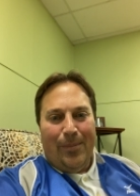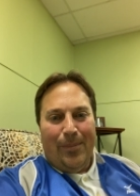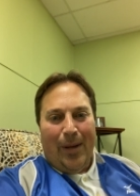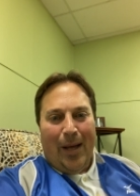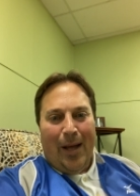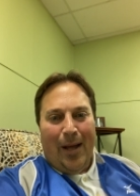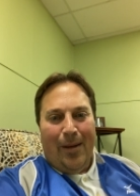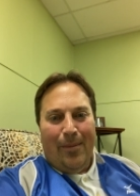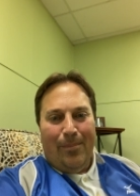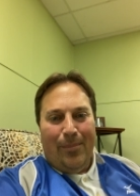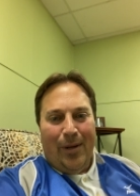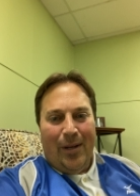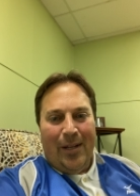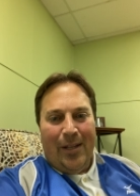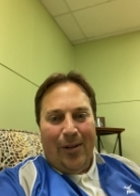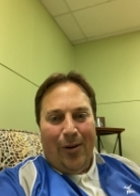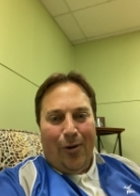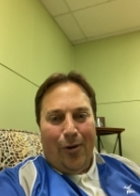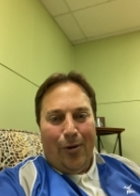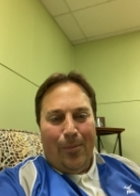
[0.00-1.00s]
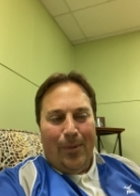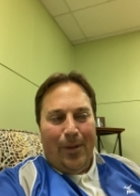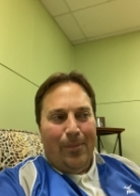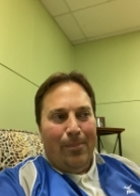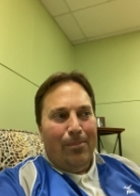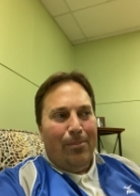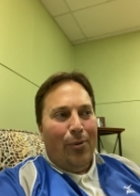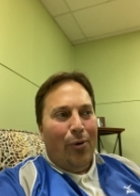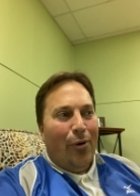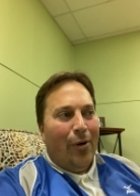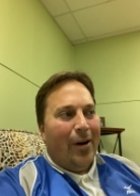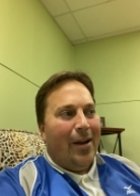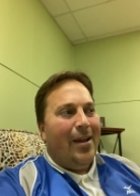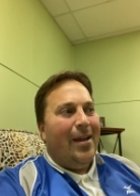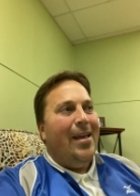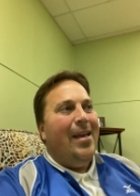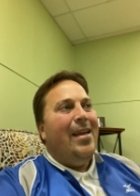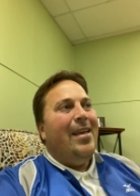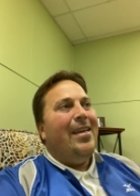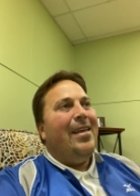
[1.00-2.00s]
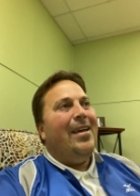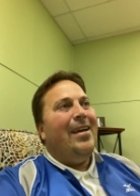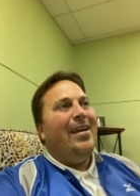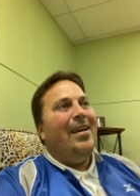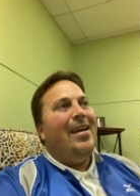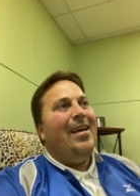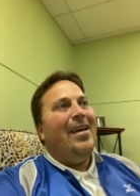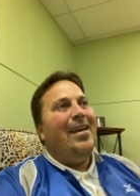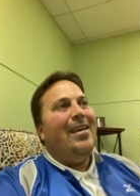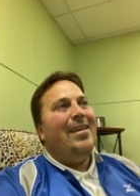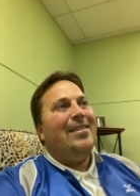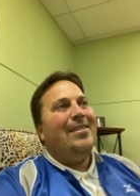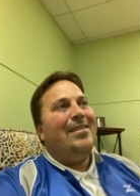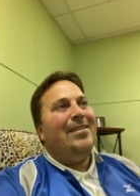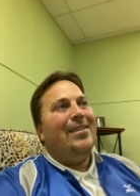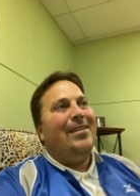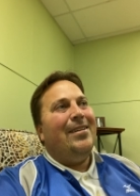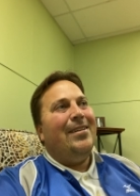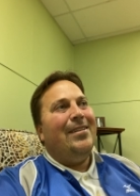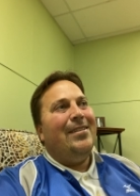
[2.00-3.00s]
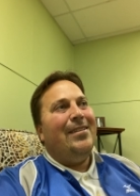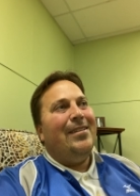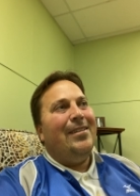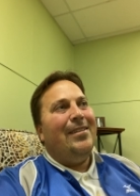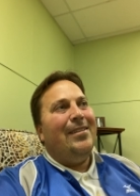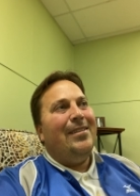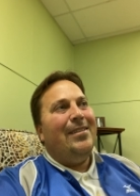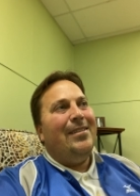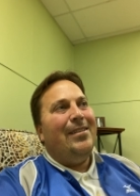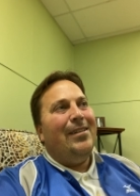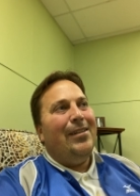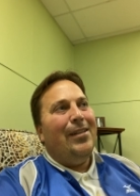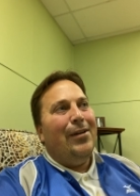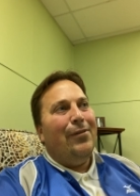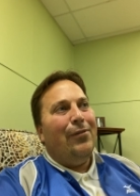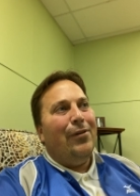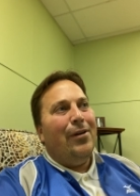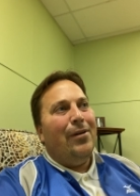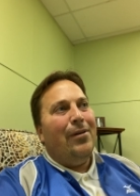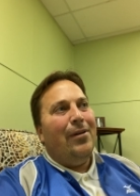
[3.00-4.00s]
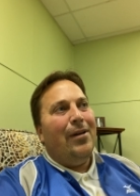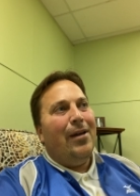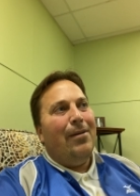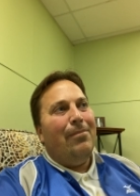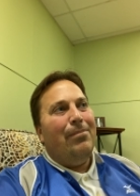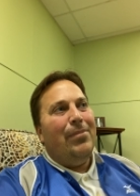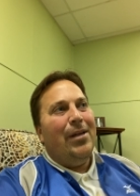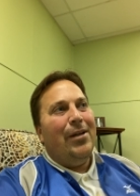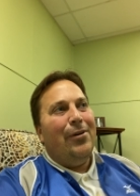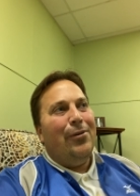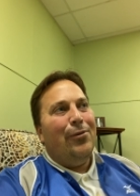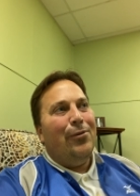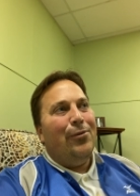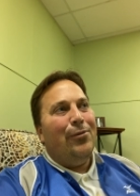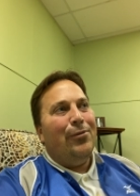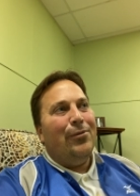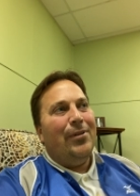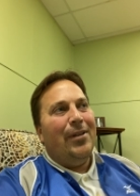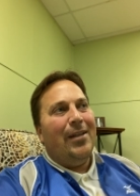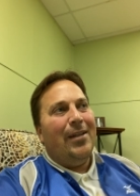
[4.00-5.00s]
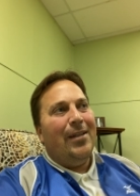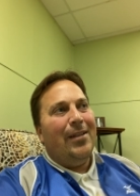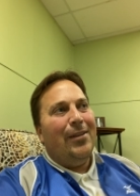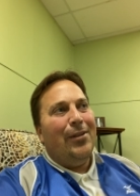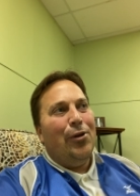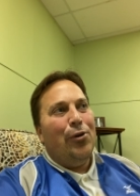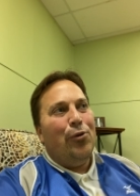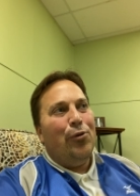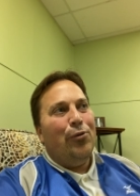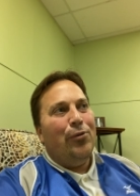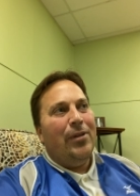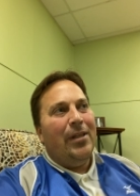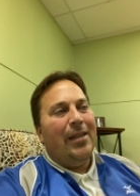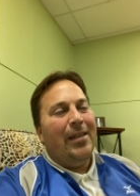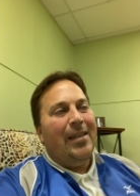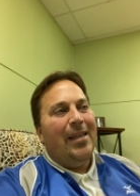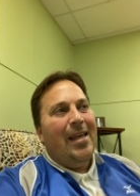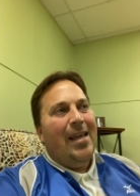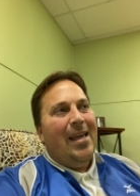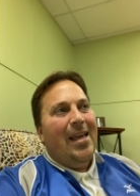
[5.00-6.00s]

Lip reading: My buddy Armin Bork has delivered a big old load, and